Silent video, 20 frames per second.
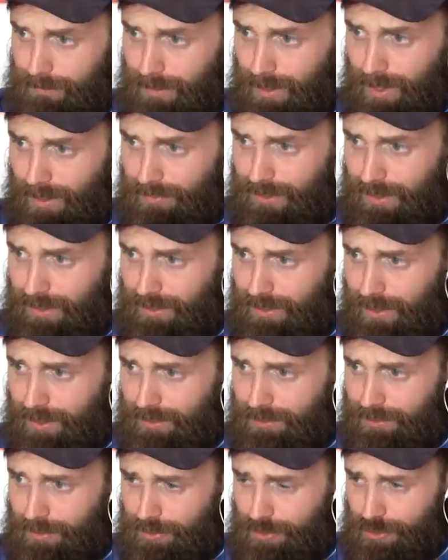On the
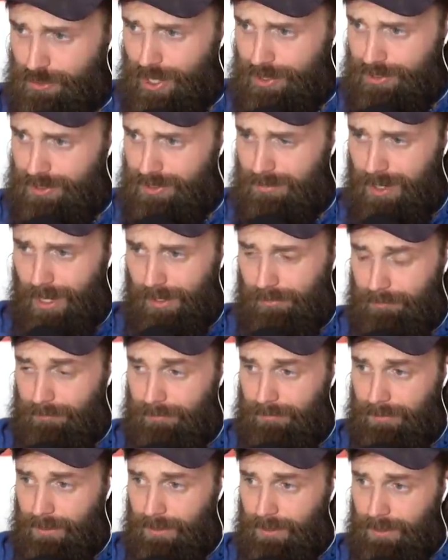trust model.
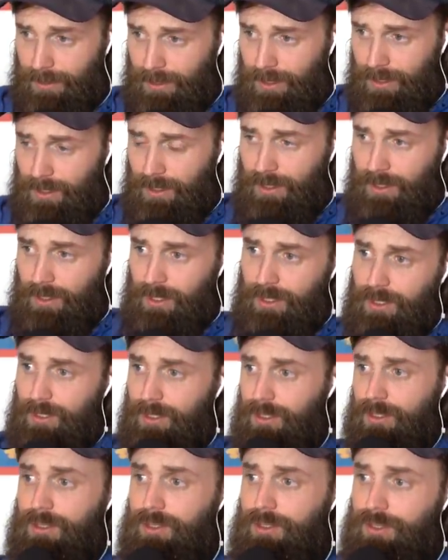
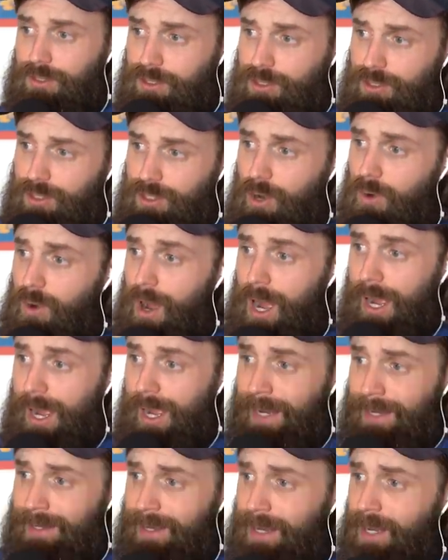So
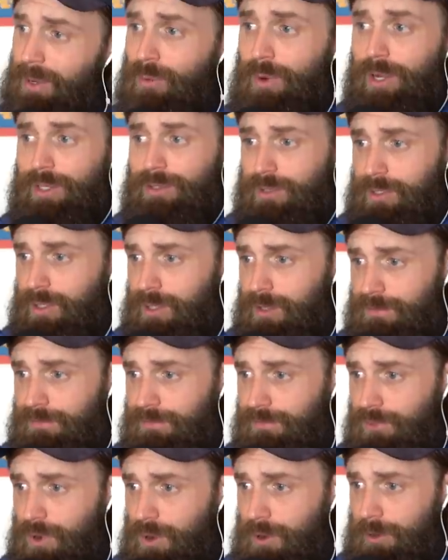I can't wait to go to
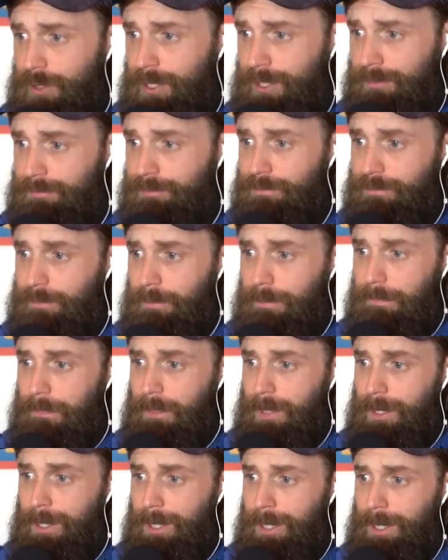Florida.
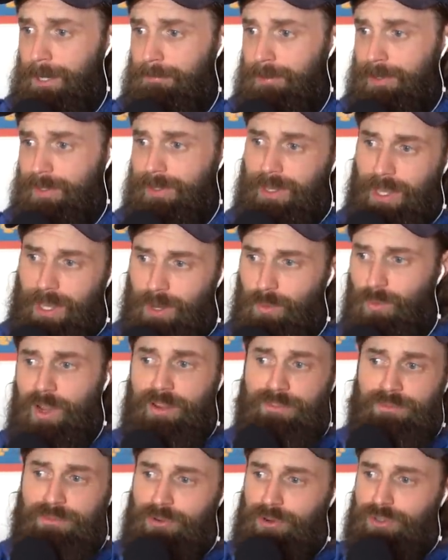Can't
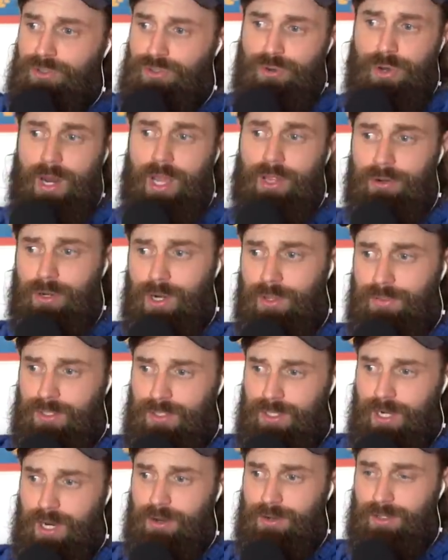wait for Trailer on the
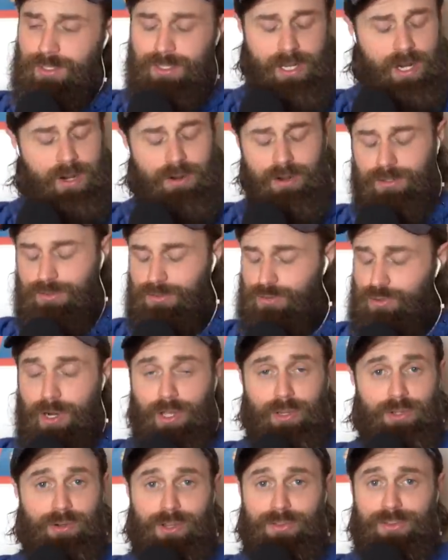Terry.
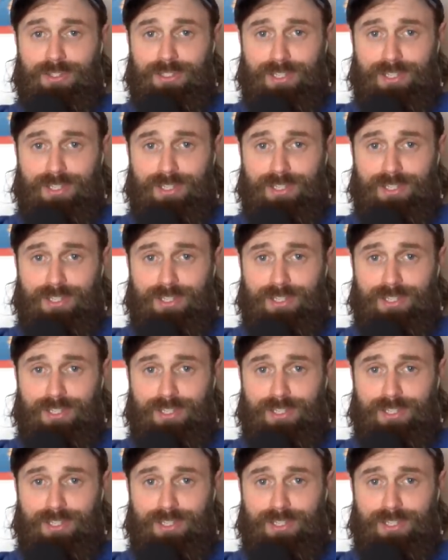Trailer